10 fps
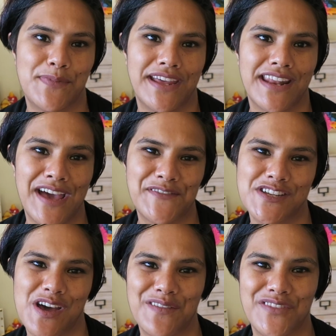but
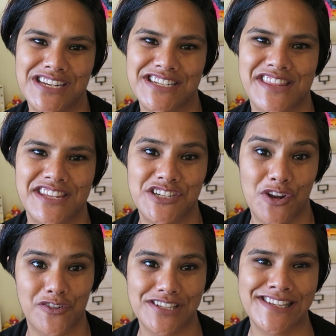after I finish the
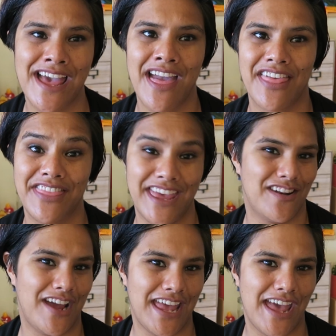deodorants that I